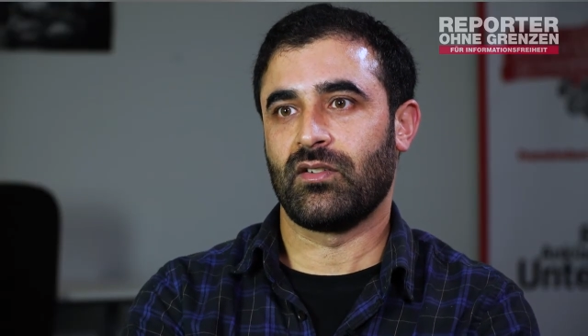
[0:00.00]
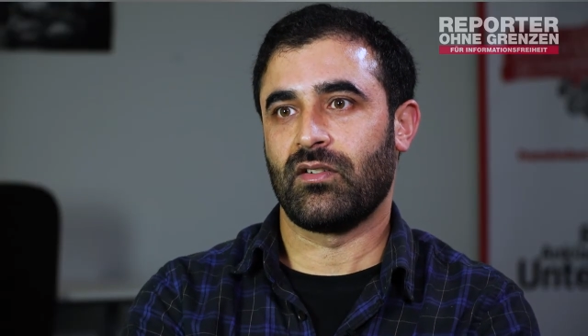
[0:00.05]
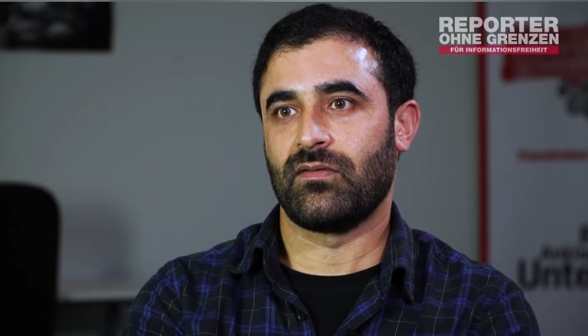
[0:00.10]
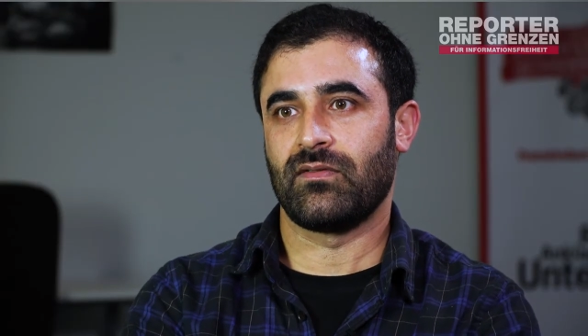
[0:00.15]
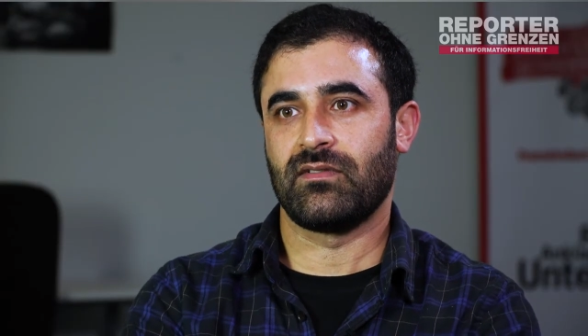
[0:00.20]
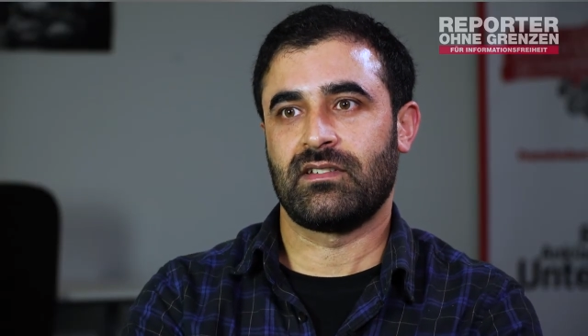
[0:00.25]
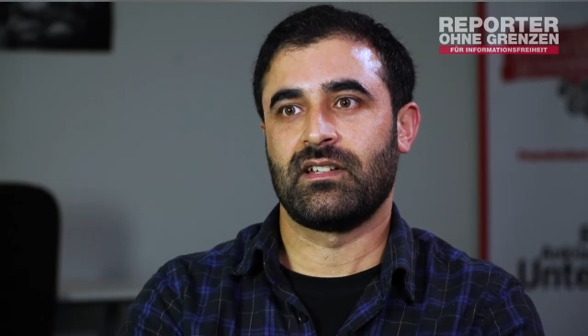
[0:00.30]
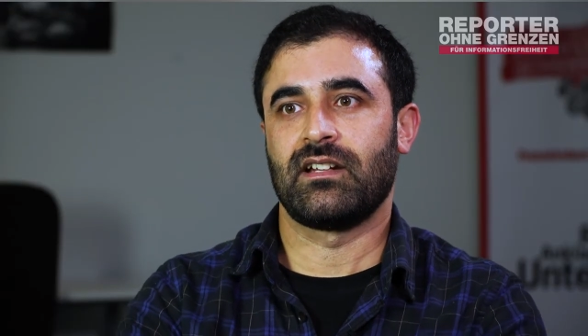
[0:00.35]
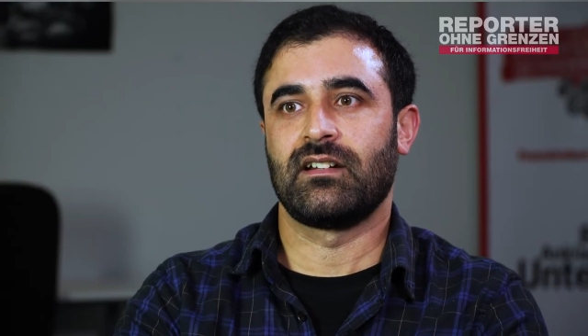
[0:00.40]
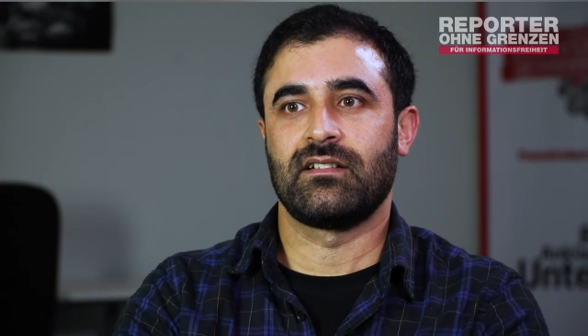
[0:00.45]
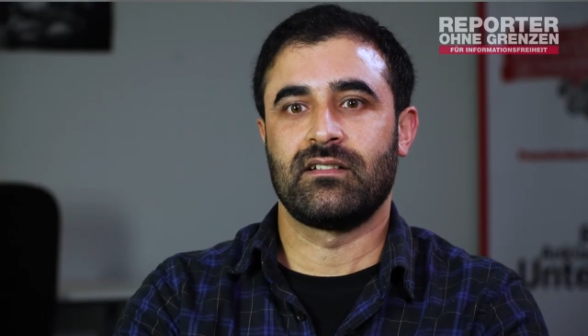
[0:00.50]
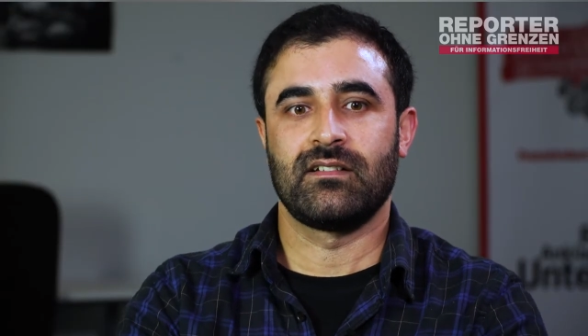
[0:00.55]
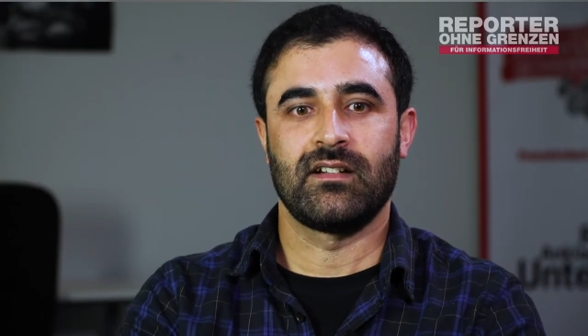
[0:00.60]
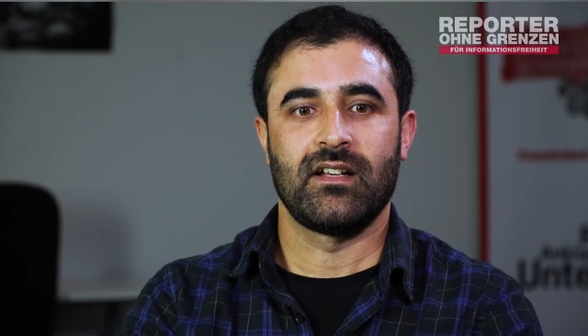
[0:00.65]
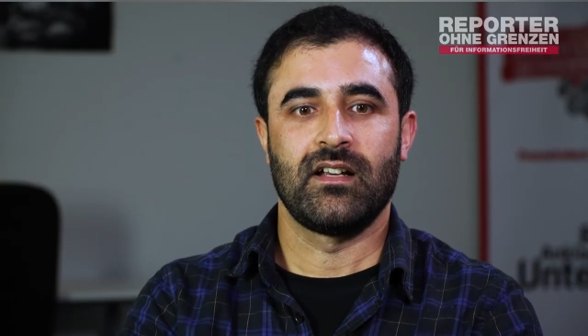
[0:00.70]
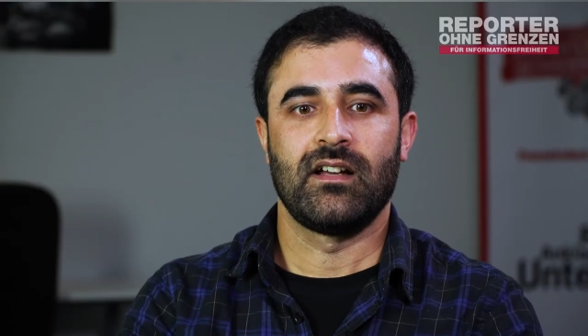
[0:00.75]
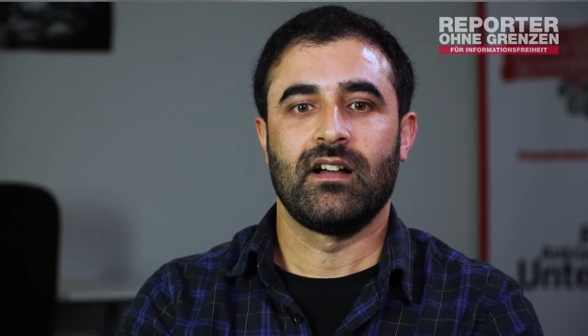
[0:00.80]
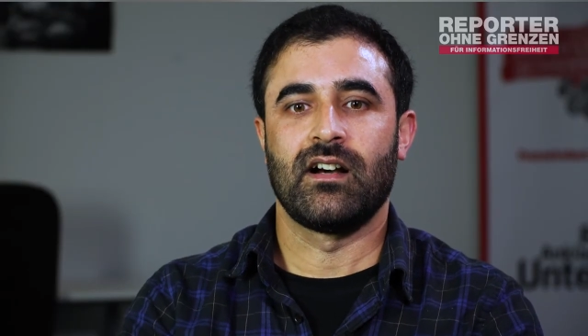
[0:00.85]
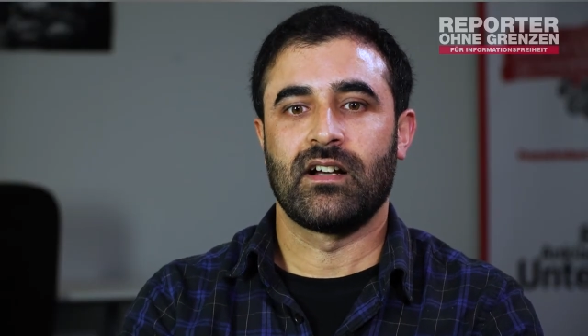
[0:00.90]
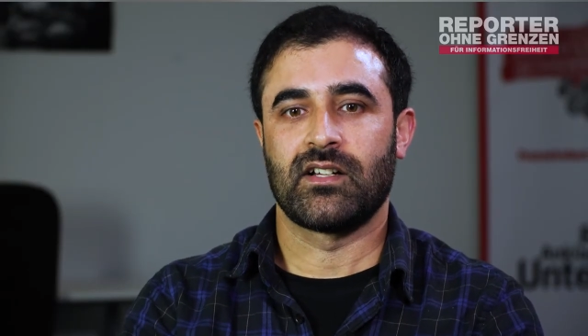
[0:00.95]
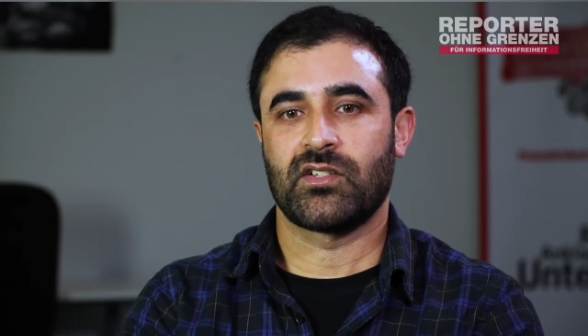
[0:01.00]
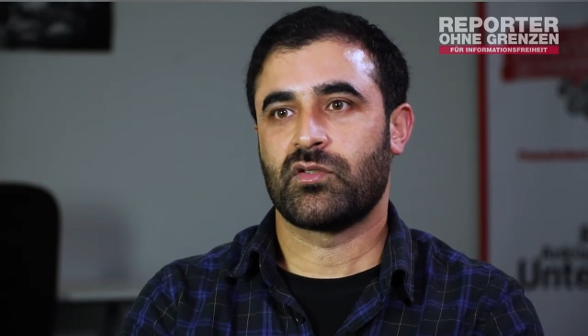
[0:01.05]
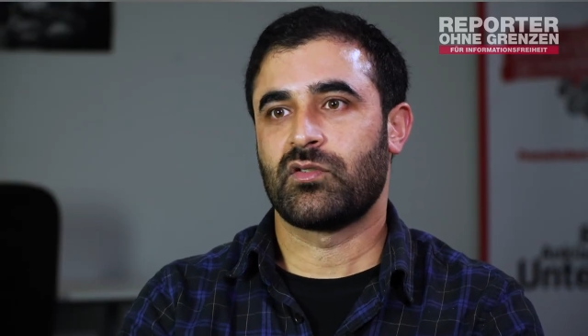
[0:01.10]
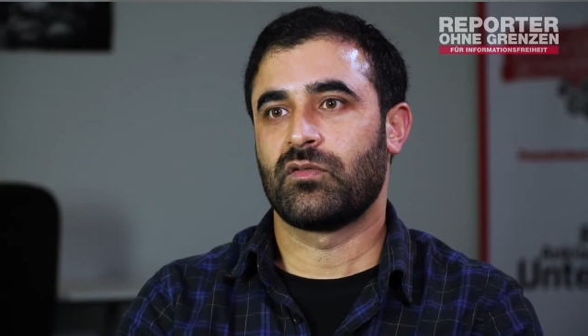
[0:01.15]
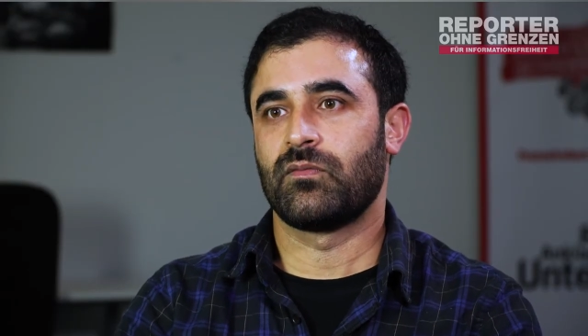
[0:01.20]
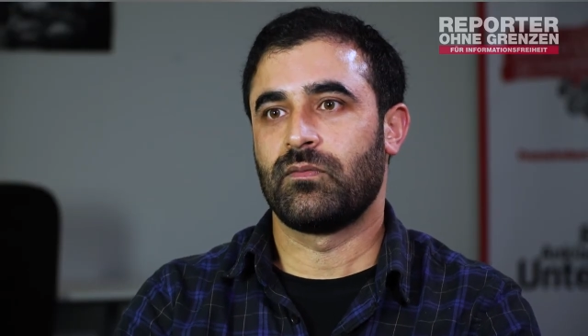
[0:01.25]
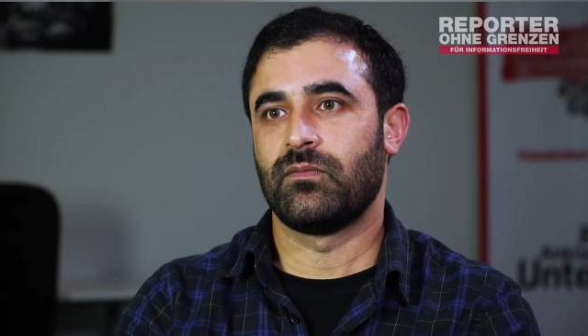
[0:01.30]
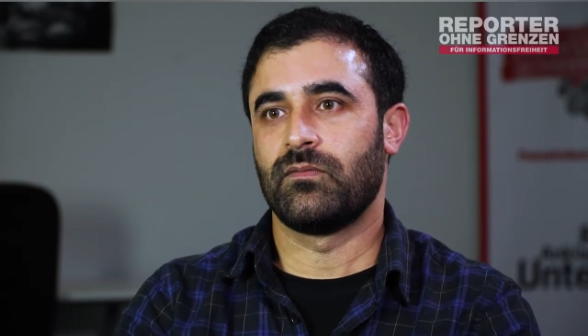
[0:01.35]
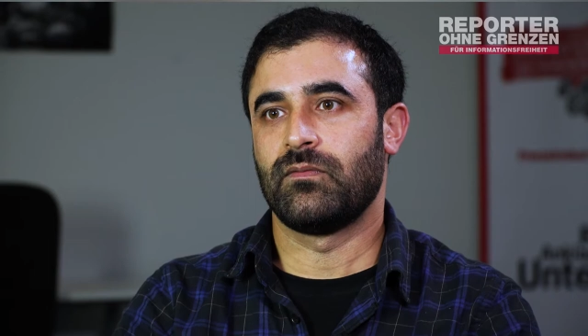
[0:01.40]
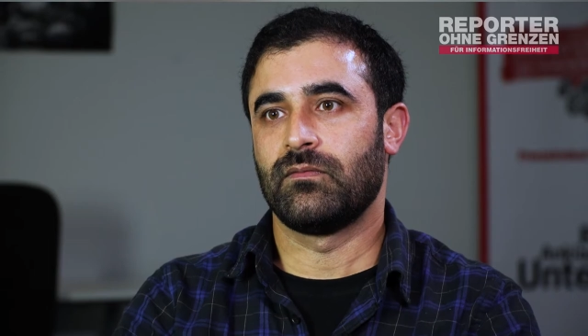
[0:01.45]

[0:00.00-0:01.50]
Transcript: office and asked to